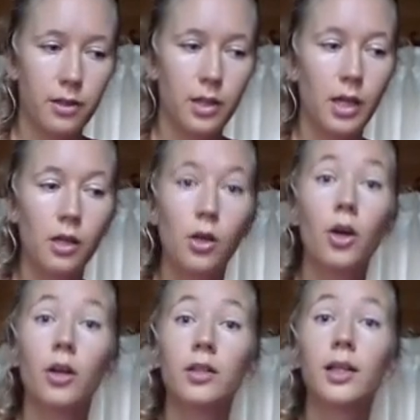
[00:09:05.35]
They
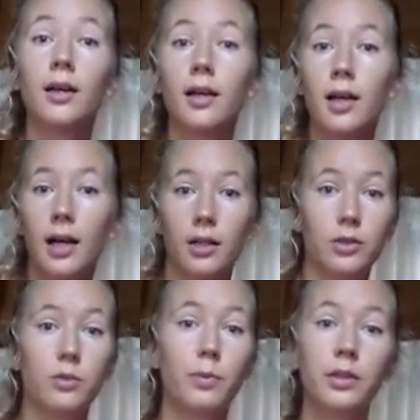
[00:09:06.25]
learn how
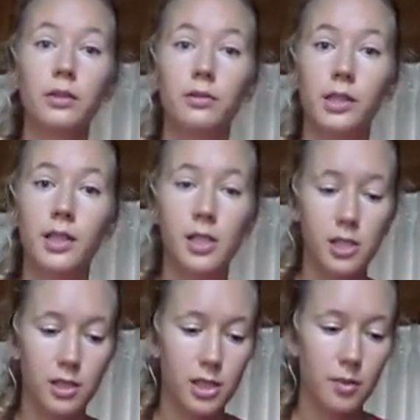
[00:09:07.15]
to build
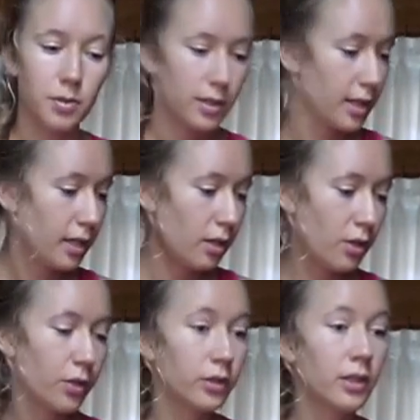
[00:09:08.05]
relationships. They
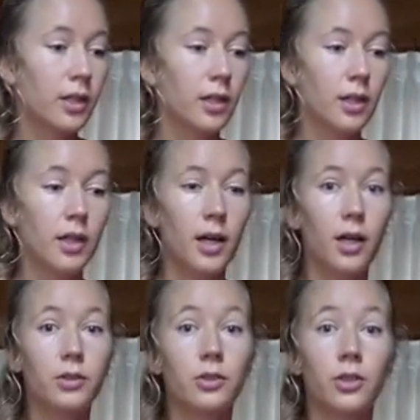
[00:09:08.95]
learn
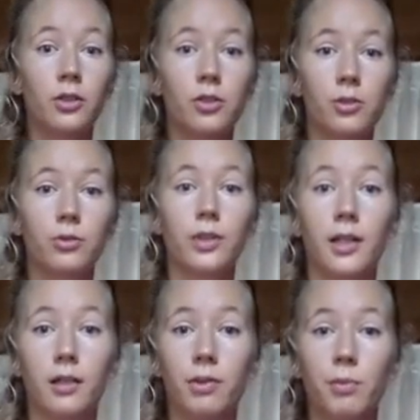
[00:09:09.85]
how to not shoot
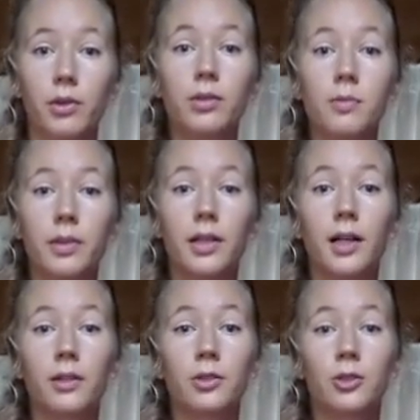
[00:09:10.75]
angry birds, but
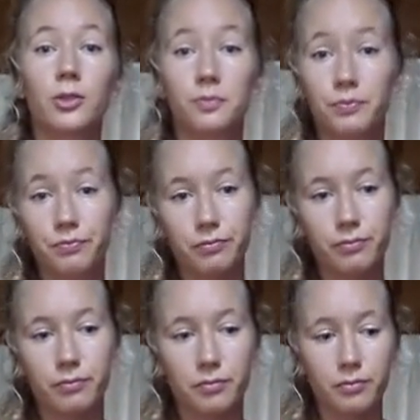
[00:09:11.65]
how to
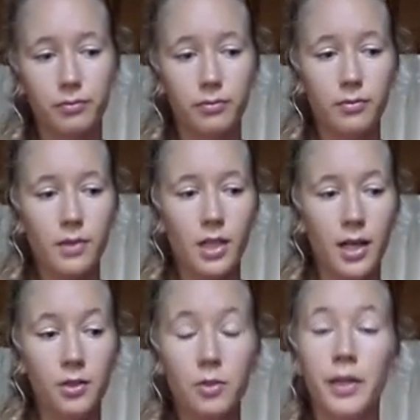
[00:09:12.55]

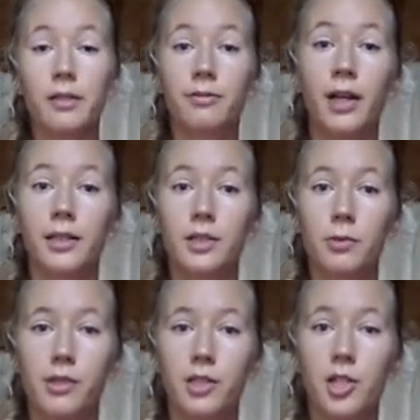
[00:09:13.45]
how to make friends
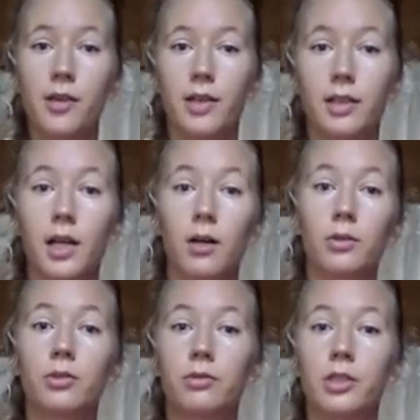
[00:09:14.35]
with each other and how
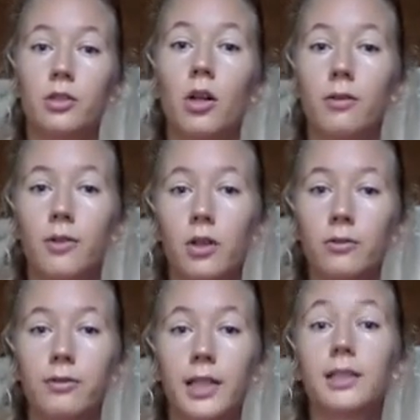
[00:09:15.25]
to resolve
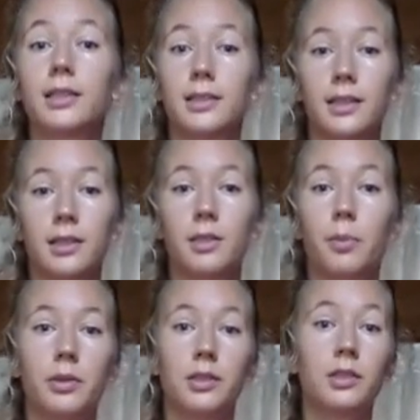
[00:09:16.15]
conflicts,
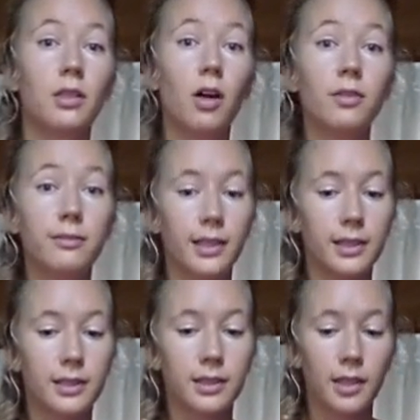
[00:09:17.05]
interpersonal
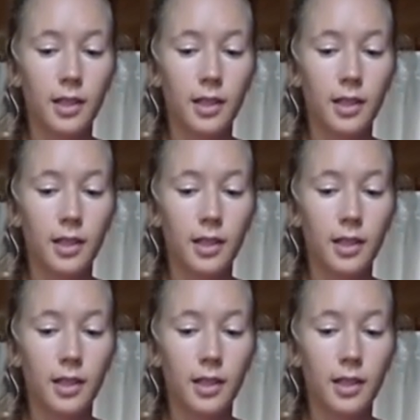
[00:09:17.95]
conflicts.